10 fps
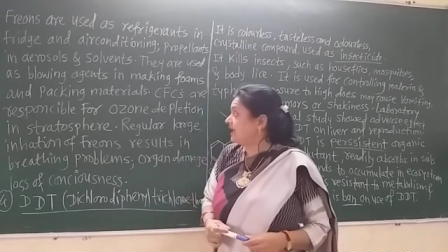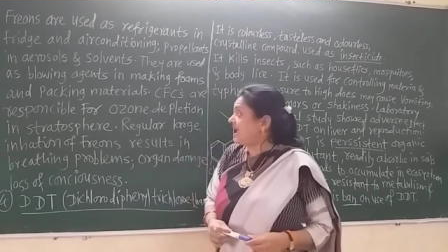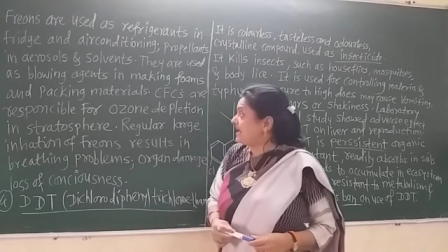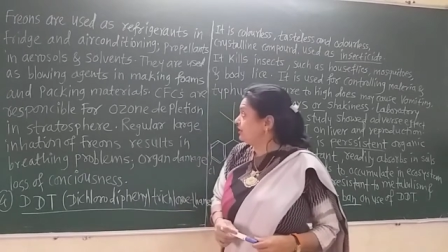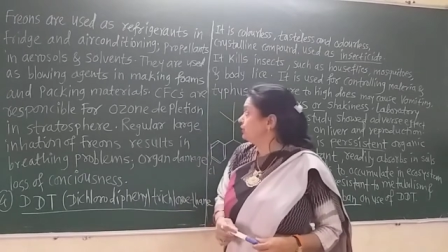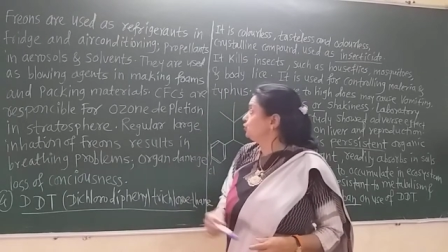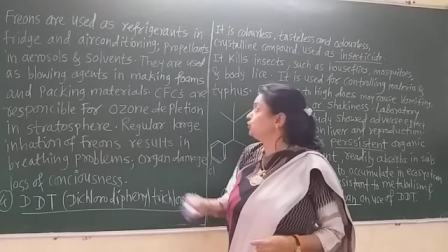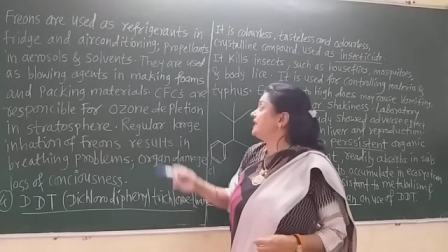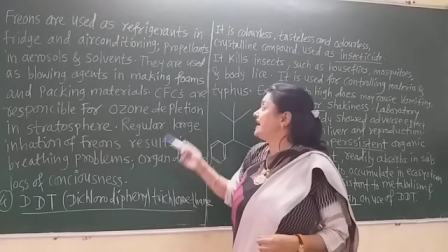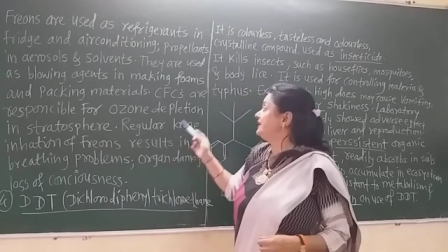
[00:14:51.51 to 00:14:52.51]
And due to
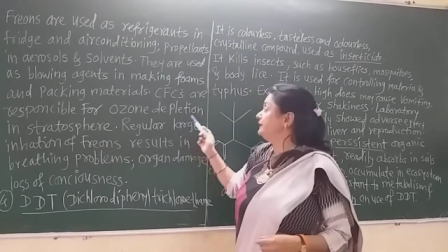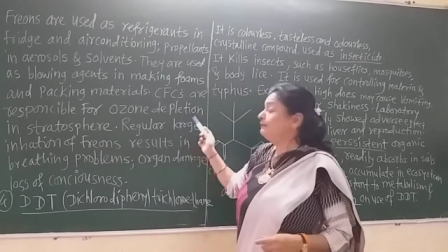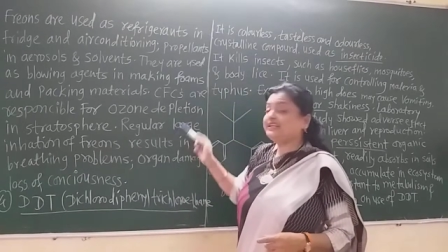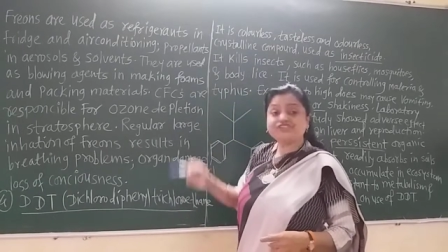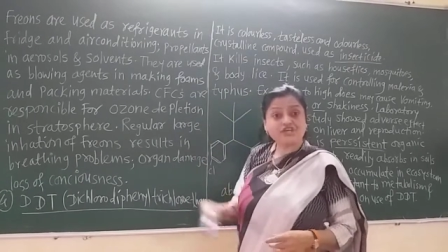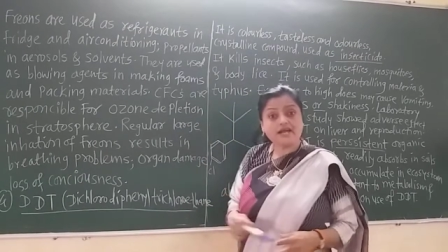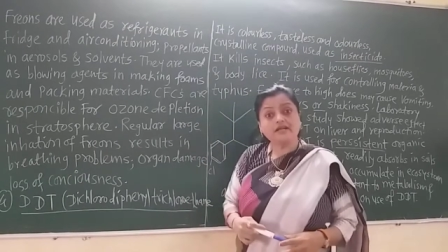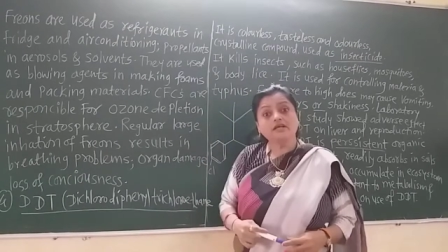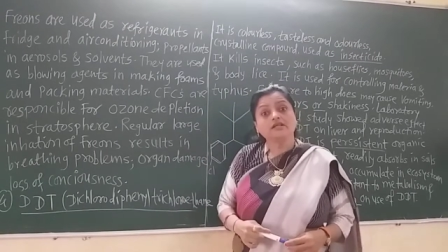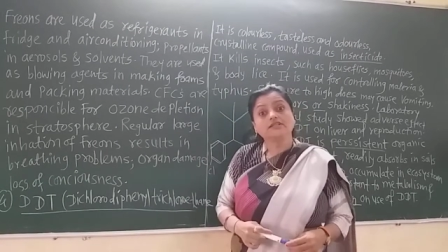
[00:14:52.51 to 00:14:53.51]
that depletion,
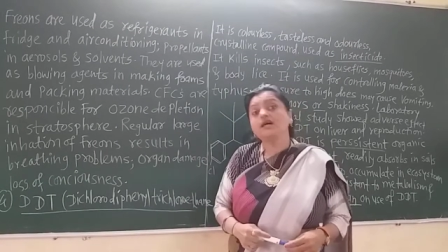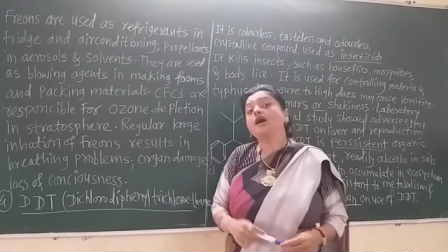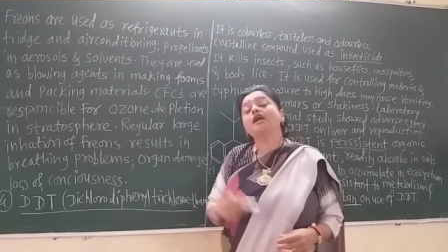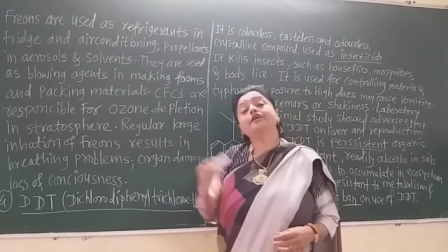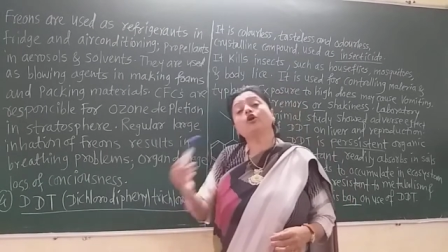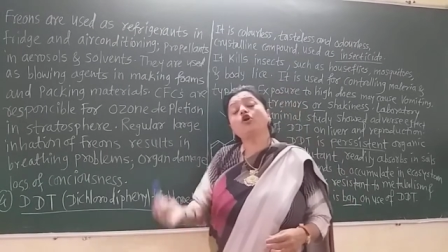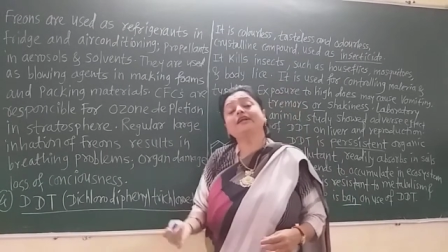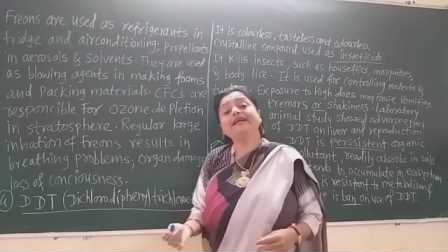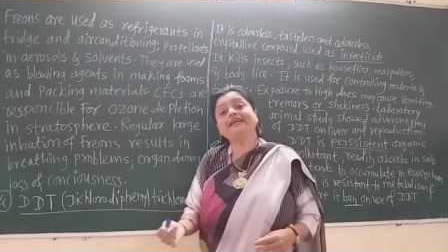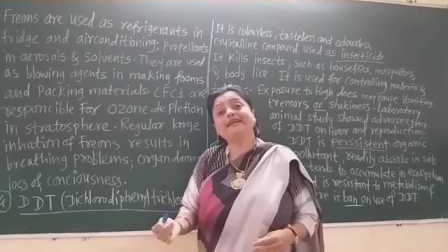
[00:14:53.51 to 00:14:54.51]
the
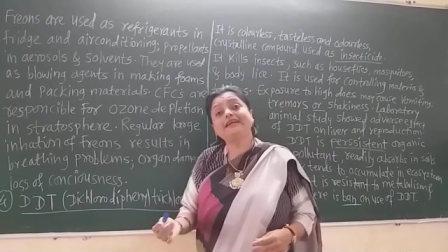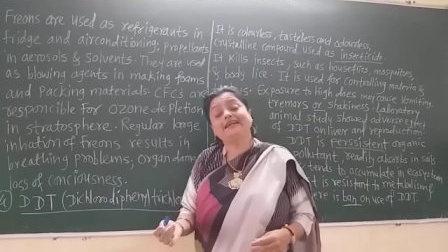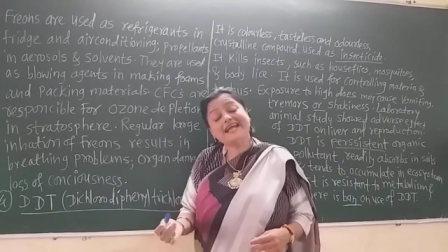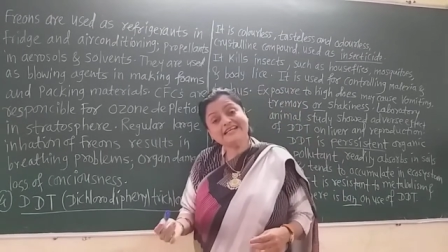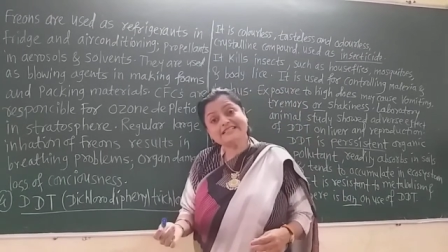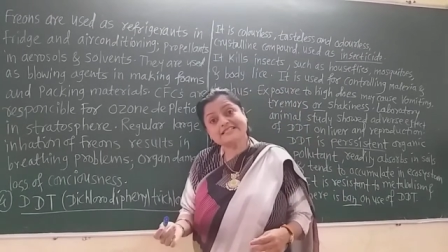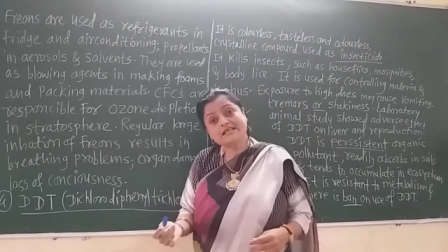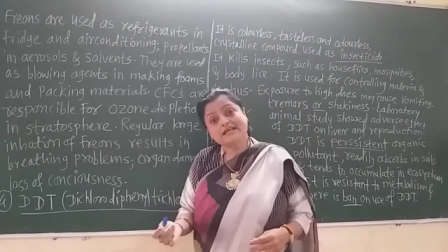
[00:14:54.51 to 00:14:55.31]
ultraviolet lights